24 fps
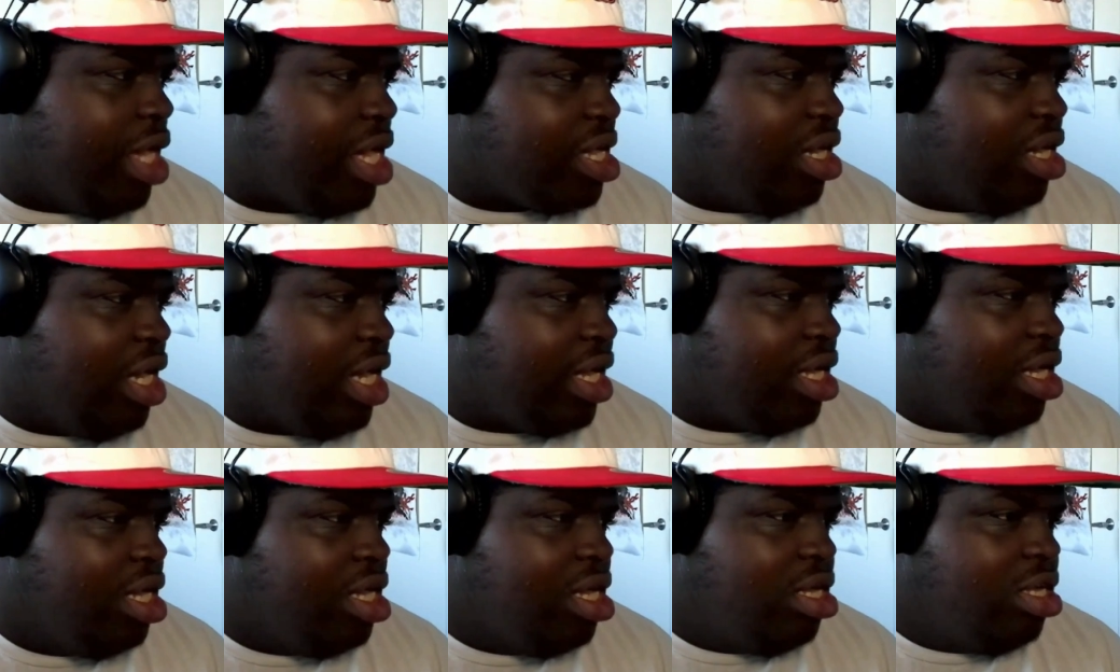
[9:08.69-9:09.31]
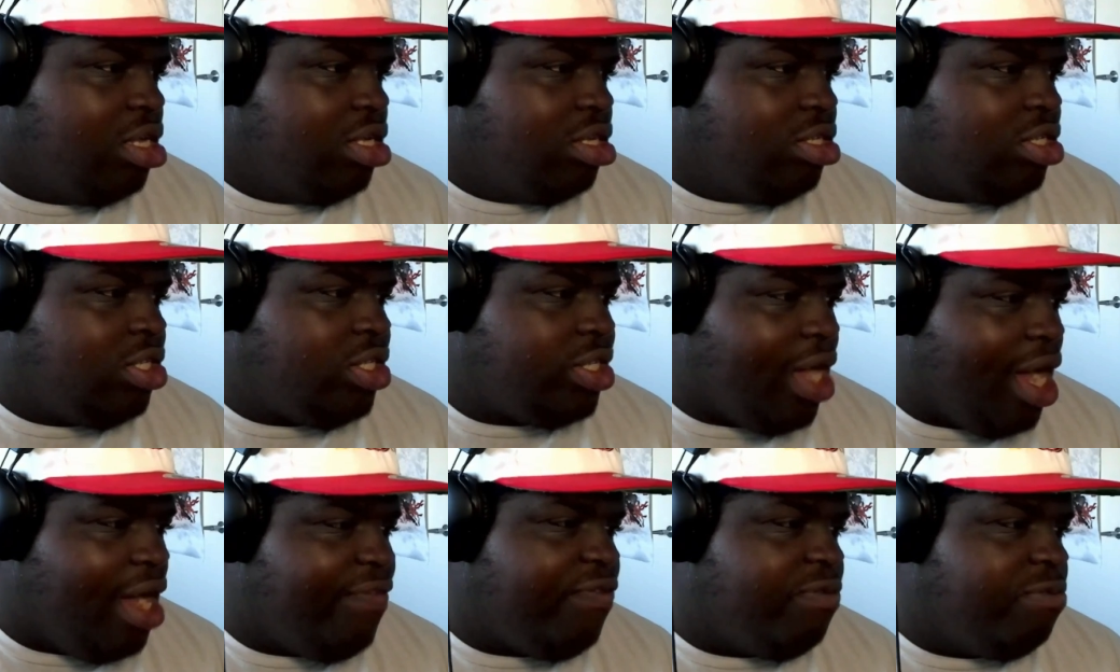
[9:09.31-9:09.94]
I can, like,
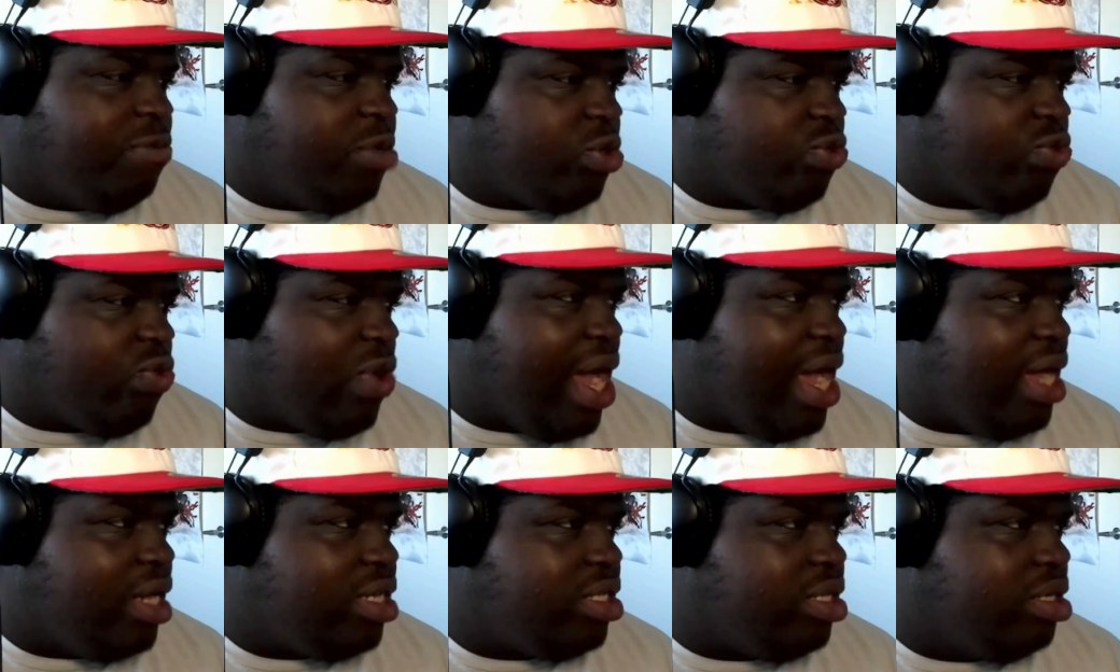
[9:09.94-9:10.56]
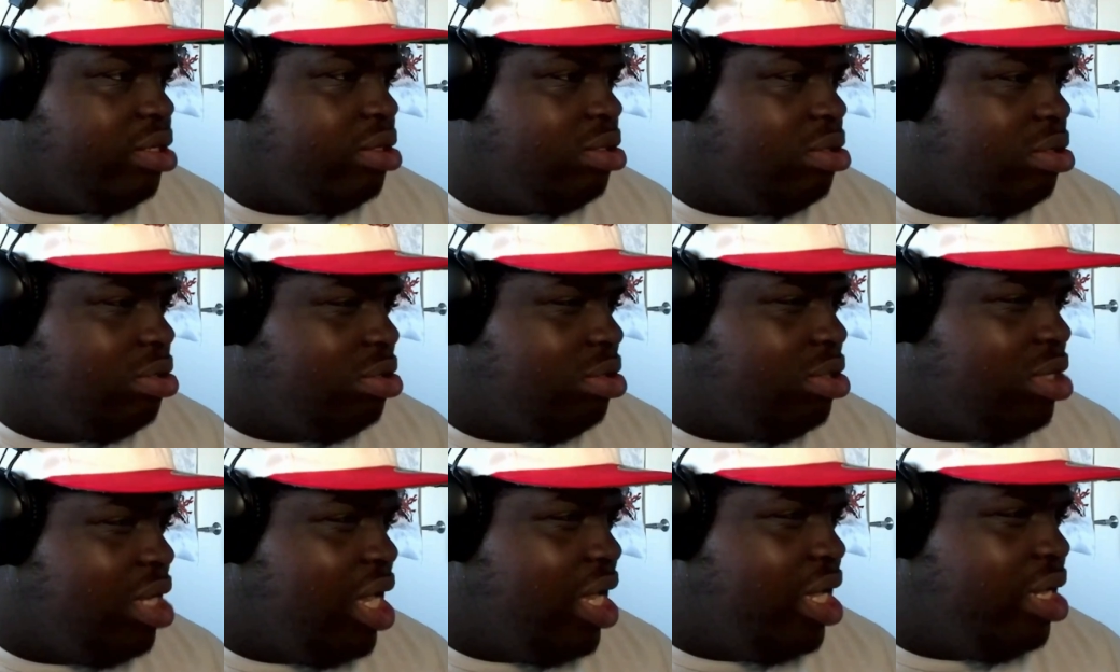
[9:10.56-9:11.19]
start from scratch
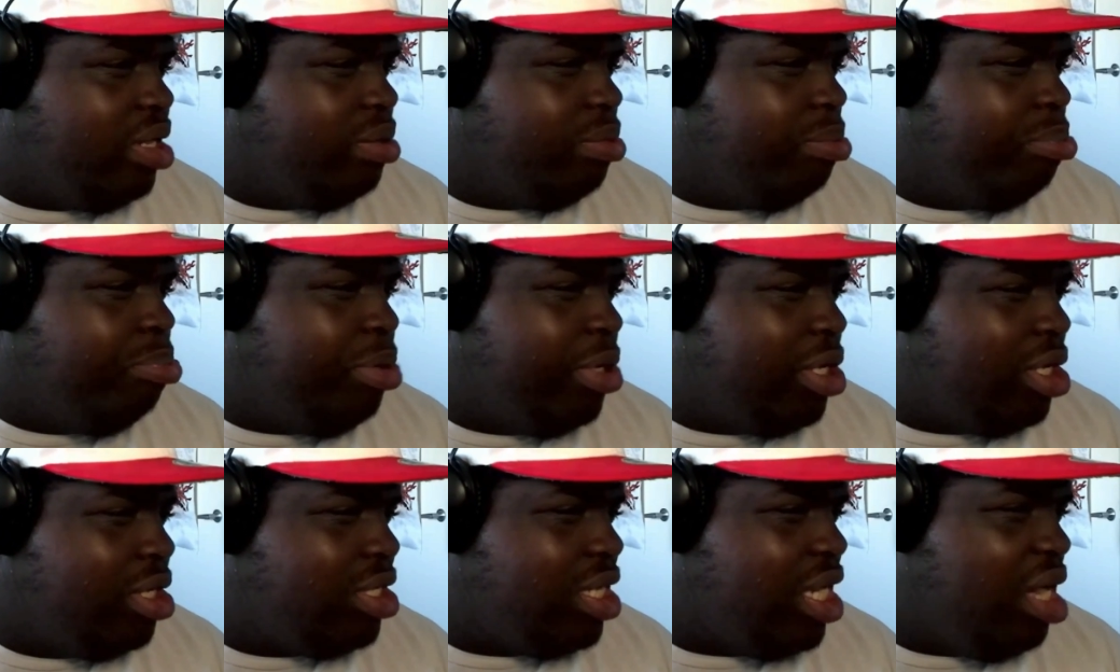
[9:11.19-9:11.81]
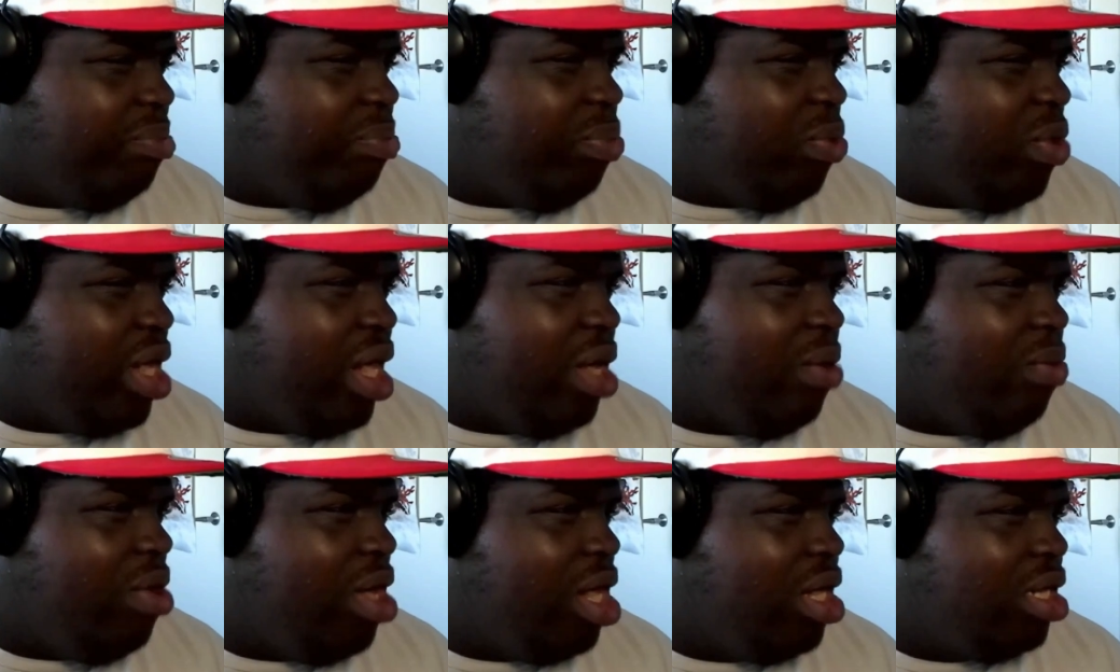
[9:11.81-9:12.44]
and build up what
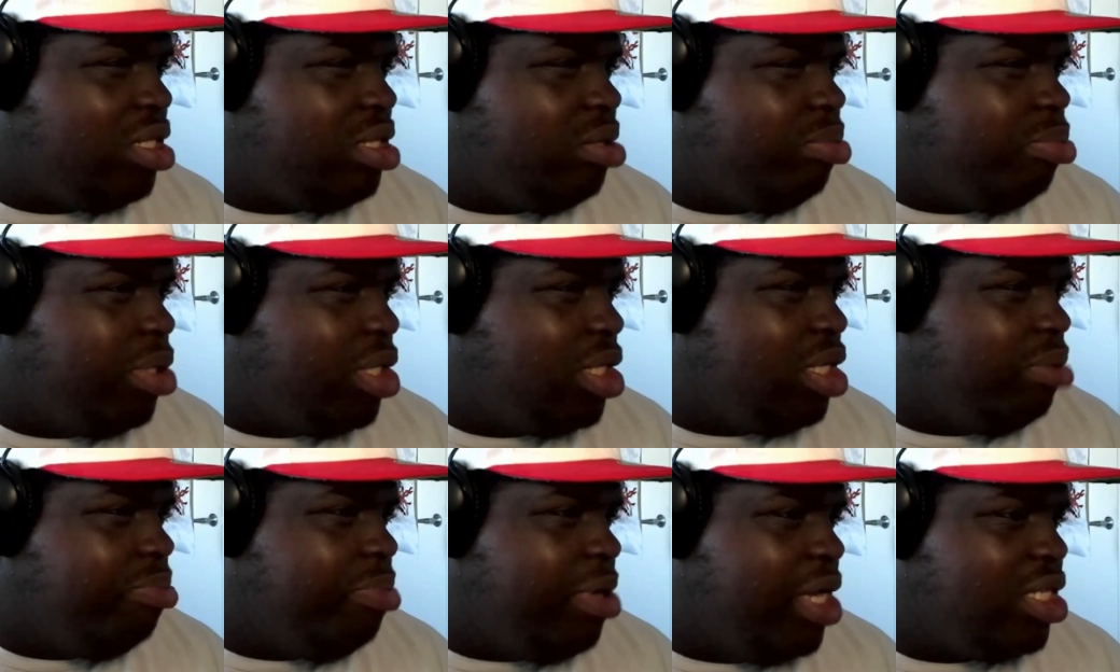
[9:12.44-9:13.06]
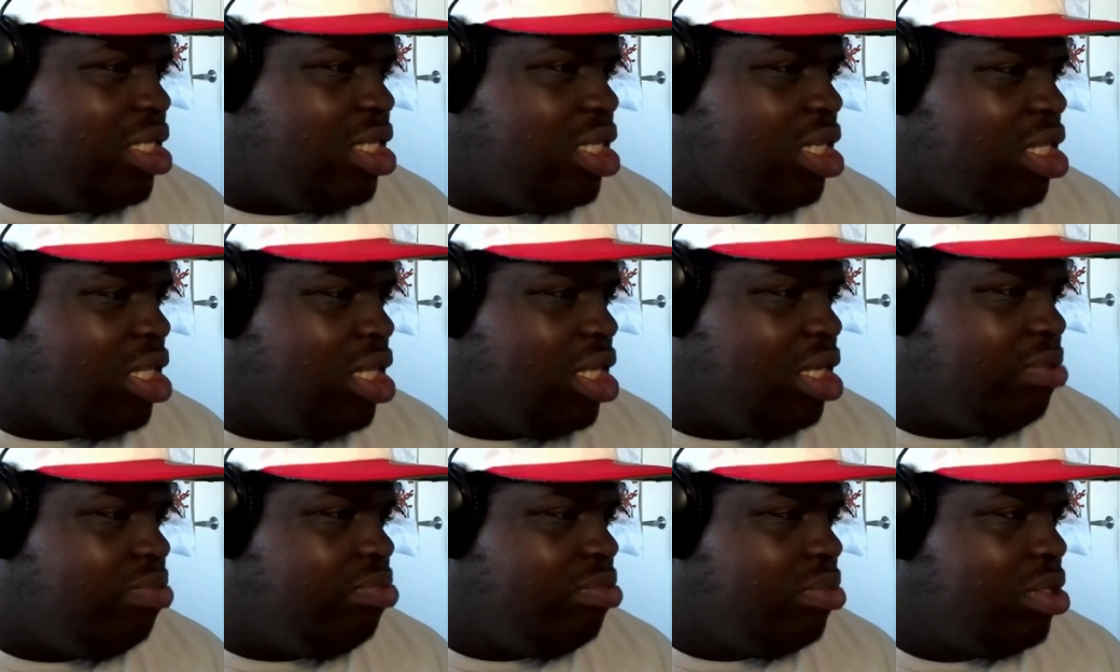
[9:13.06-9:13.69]
I wanted to build up,
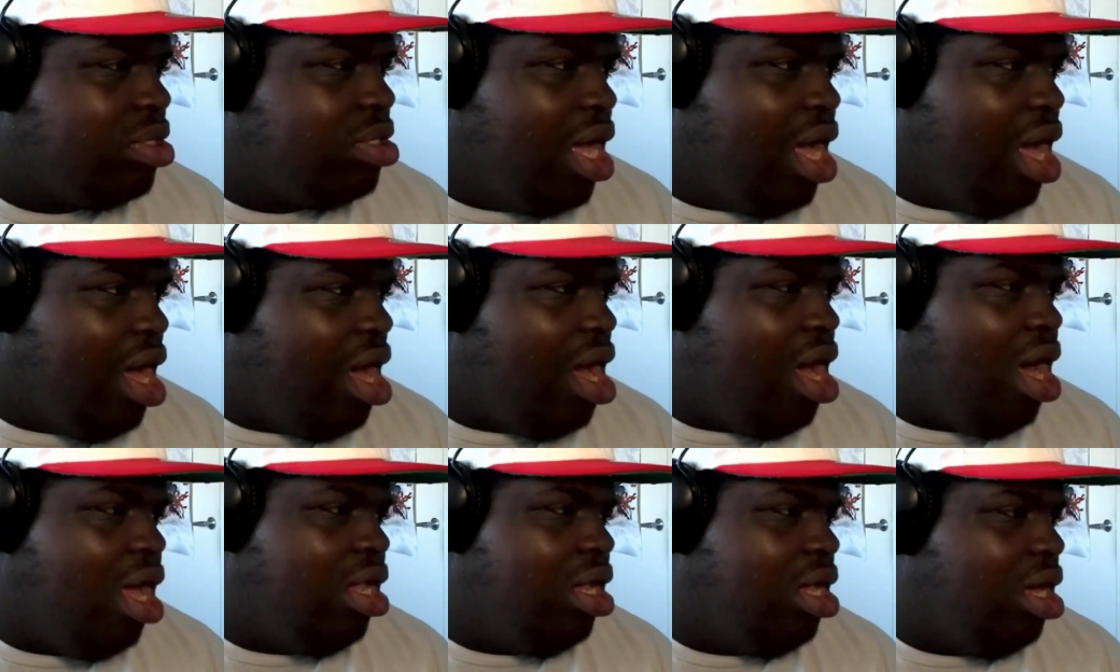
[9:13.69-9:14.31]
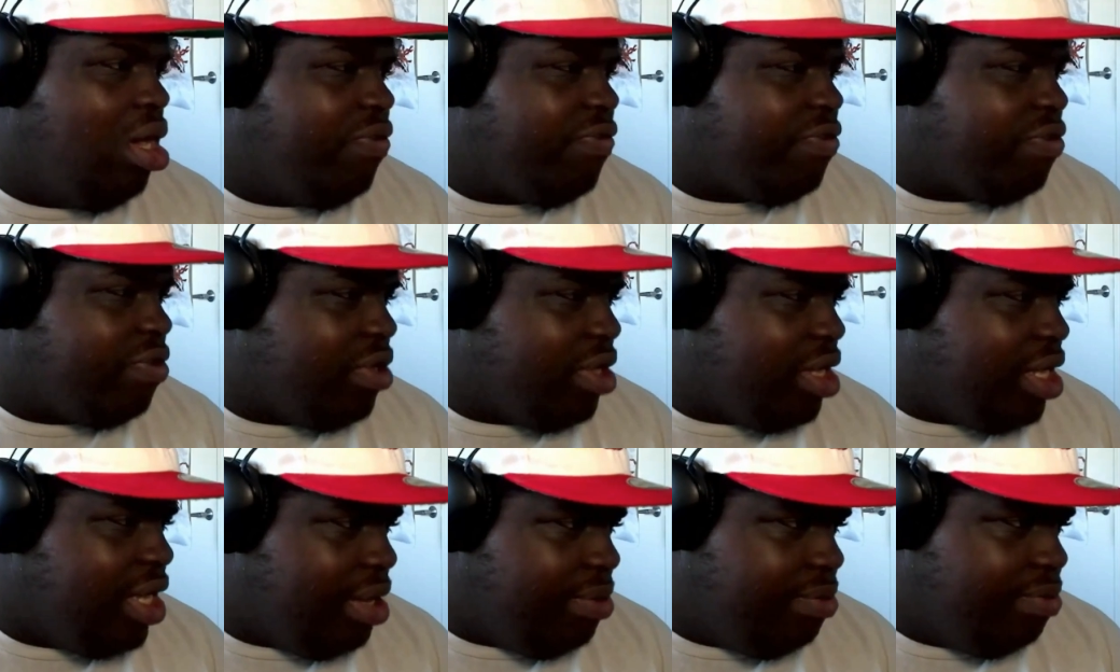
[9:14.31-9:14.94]
basically all over
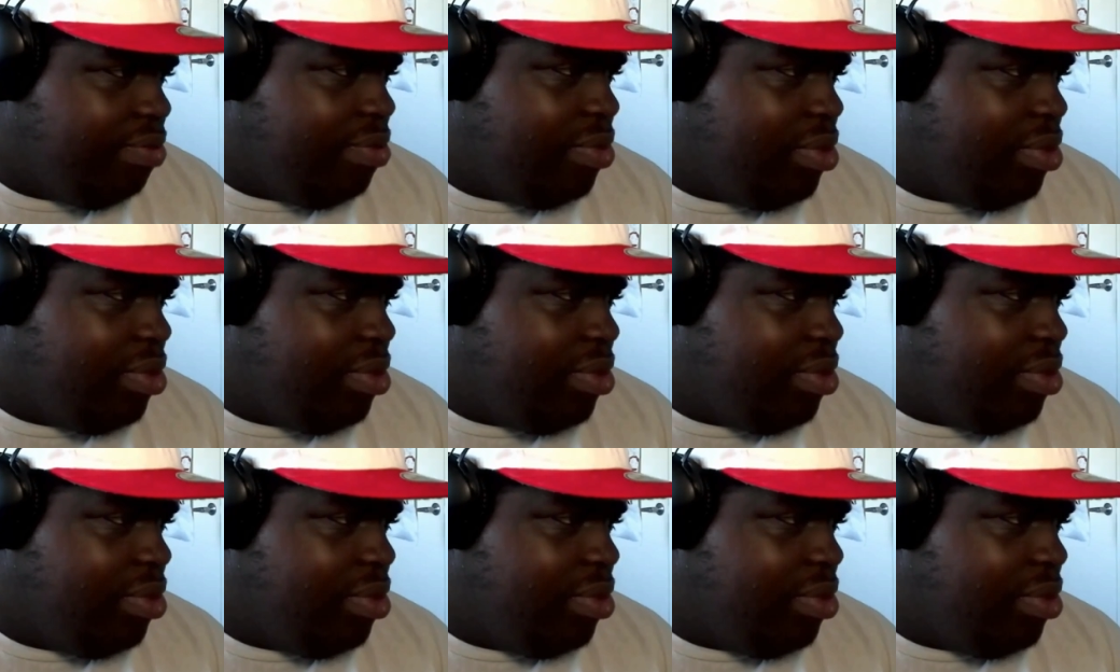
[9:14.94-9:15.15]
again.